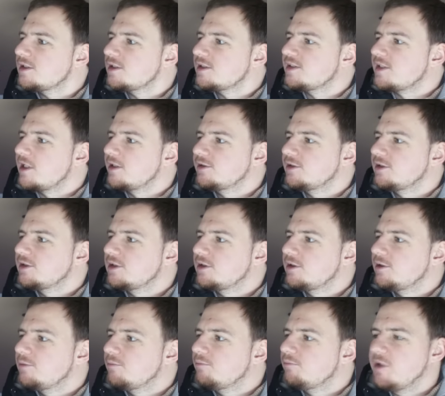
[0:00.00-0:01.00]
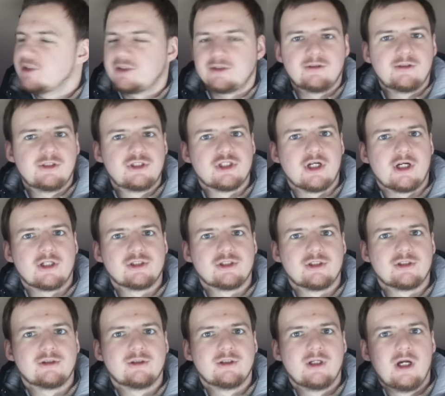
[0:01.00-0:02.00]
starting battery
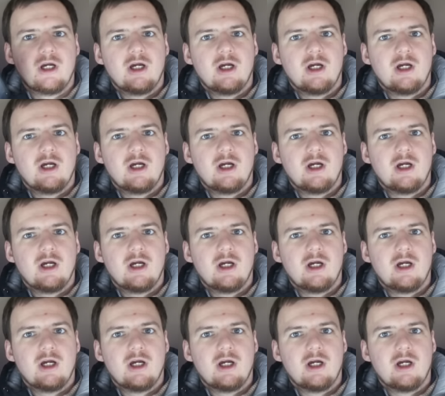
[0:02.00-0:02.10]
charger